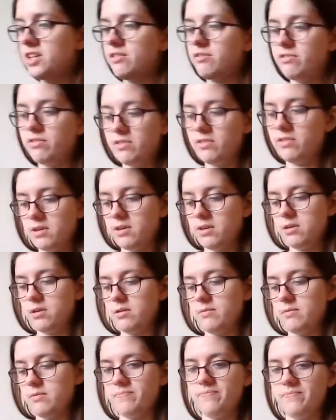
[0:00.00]
it for the
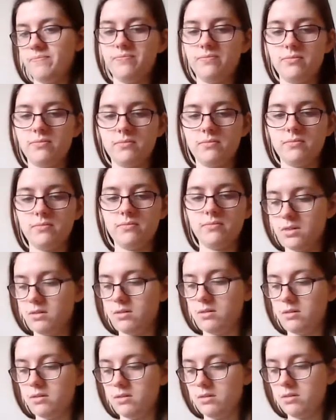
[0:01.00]

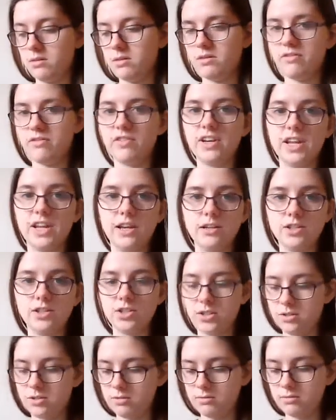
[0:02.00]
finish,
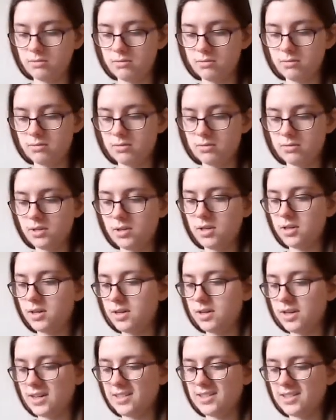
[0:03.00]

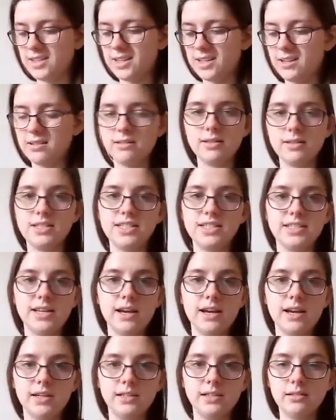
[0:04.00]
as in the
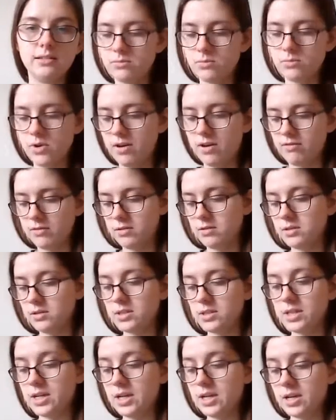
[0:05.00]
design, whatever.
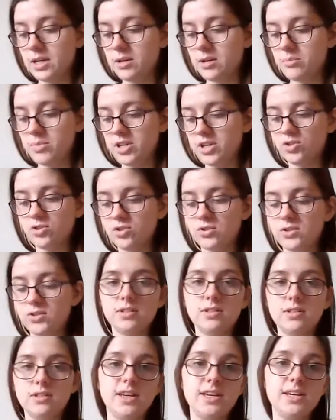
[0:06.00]
But it's
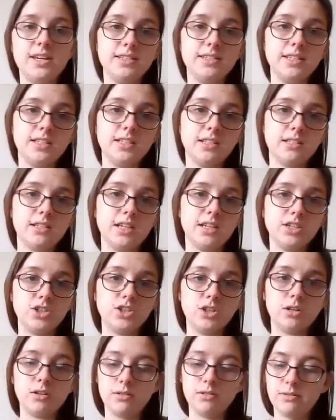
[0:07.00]
just easy to
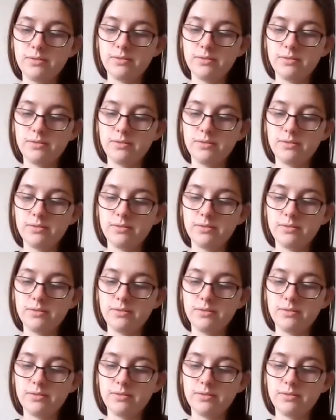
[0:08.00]
stitch on